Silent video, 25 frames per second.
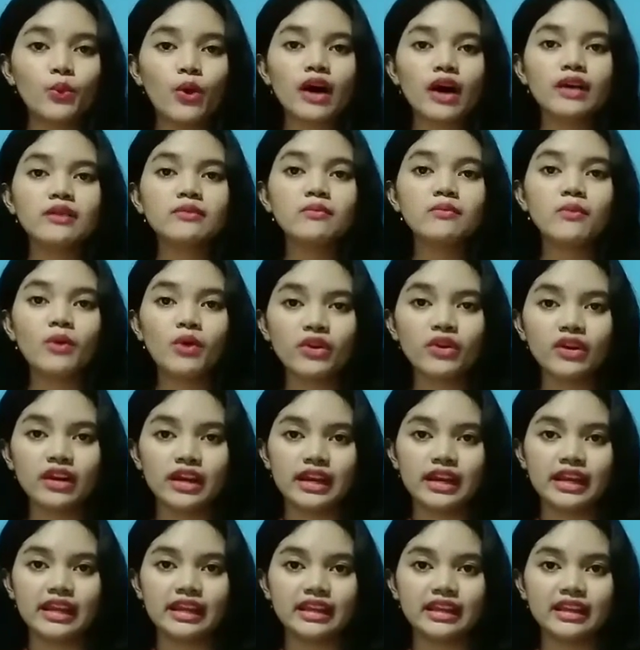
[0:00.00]
One
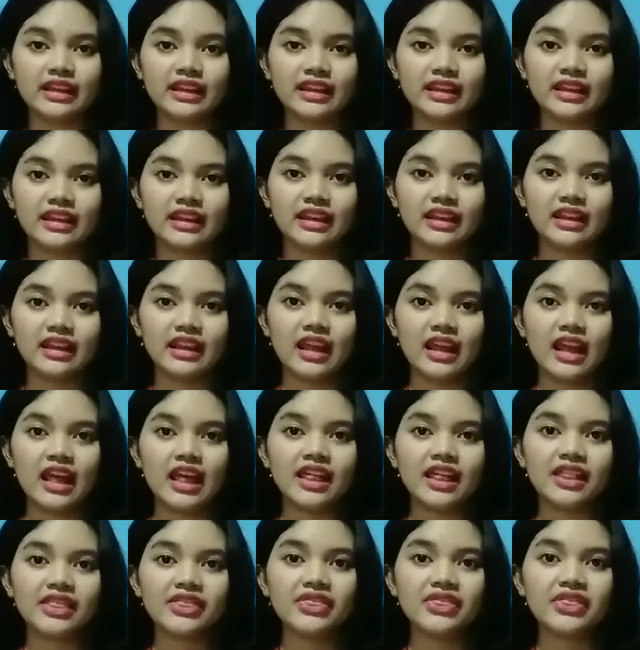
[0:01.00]
morning,
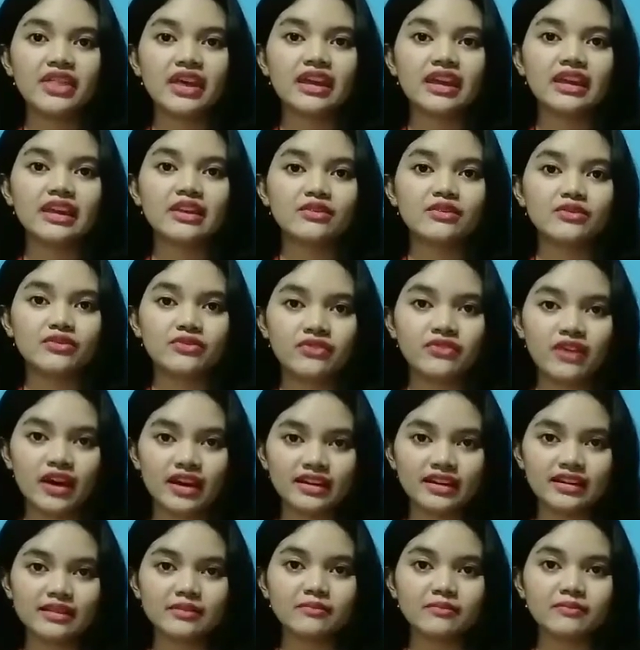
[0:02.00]
they
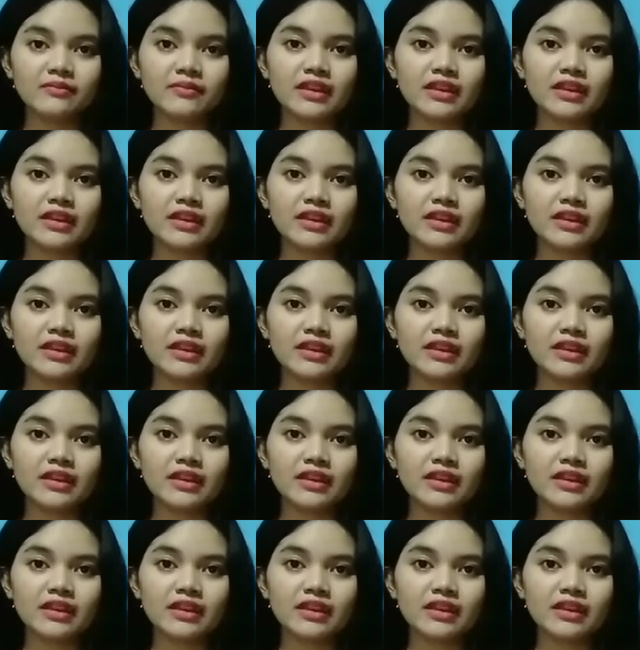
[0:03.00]
invited